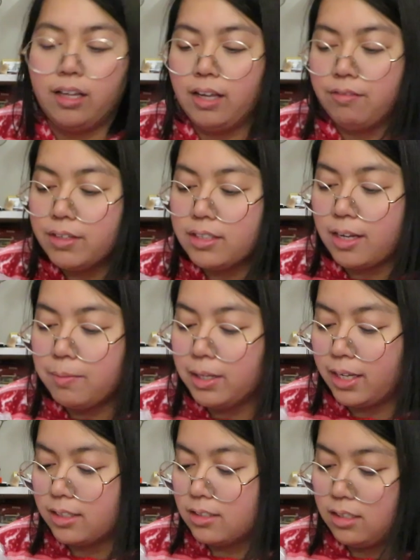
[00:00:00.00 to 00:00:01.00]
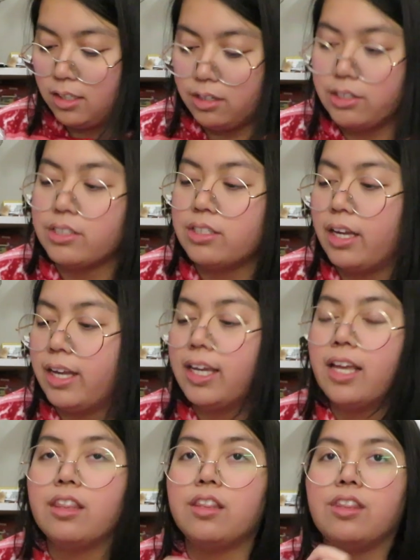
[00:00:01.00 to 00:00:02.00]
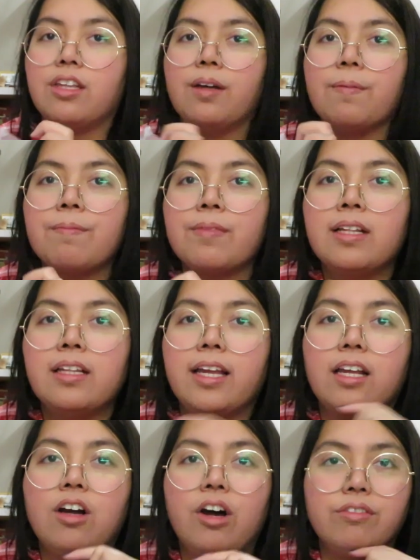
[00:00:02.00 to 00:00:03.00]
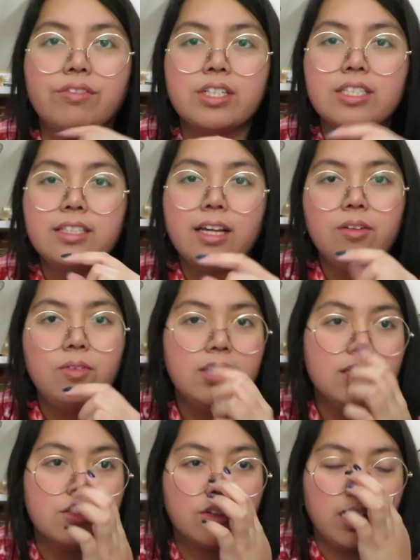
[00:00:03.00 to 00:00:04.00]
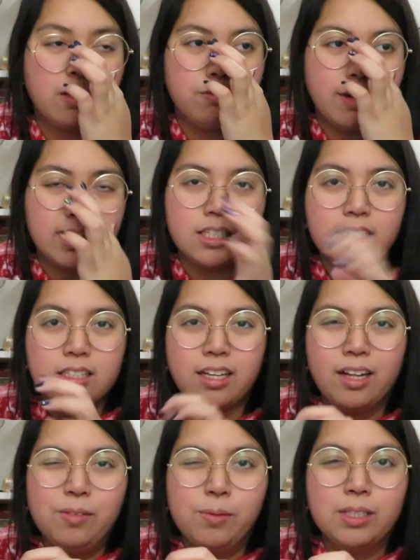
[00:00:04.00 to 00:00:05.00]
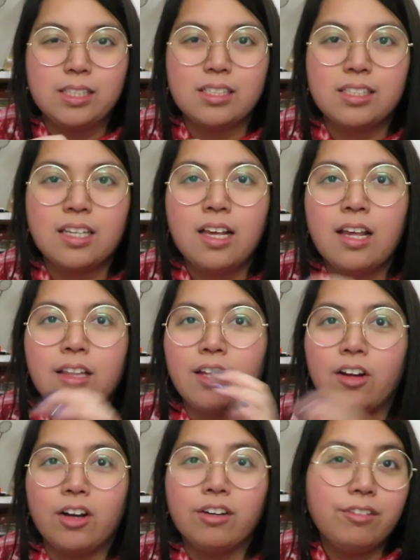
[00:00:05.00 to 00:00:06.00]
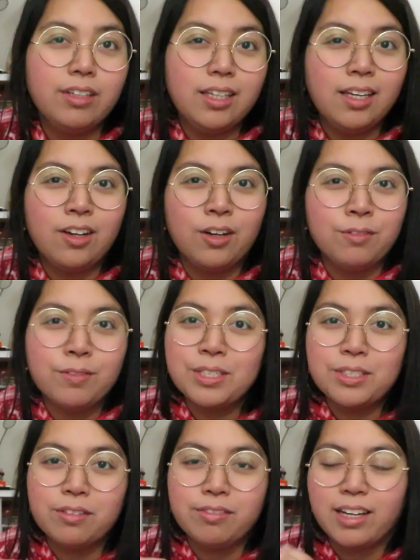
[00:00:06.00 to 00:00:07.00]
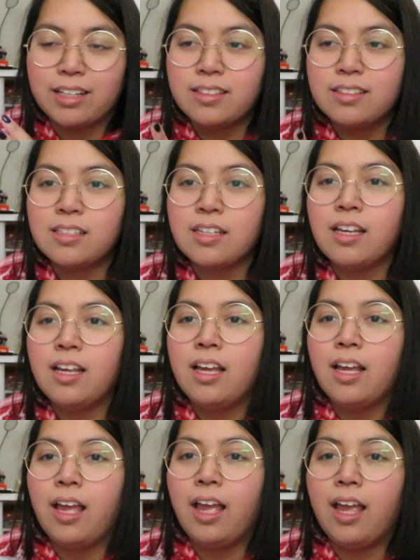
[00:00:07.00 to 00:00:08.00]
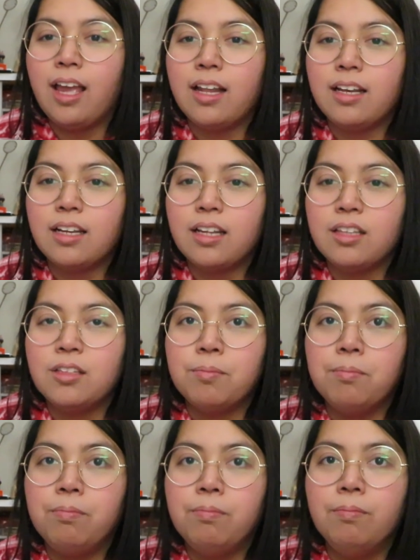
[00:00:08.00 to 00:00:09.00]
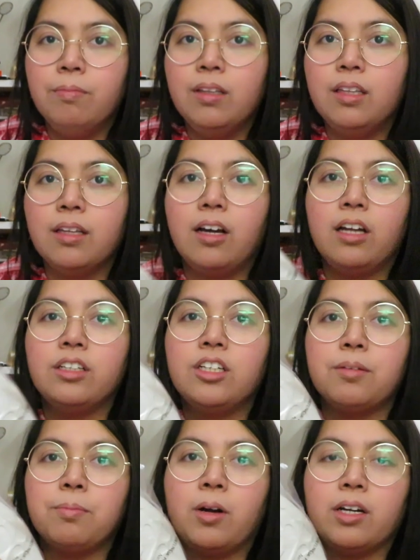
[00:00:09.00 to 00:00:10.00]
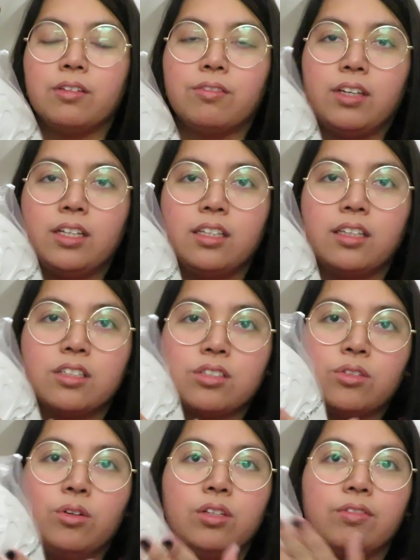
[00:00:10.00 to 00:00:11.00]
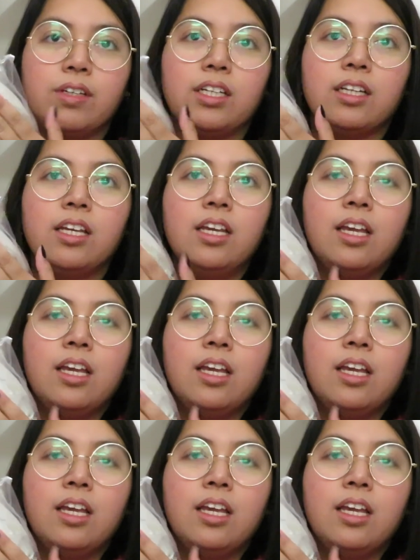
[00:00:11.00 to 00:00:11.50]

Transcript: Every time I get sneakers, I get the like Converse style ones or like Vans style ones that aren't really Converse or Vans, and the under part of it, the sole of it,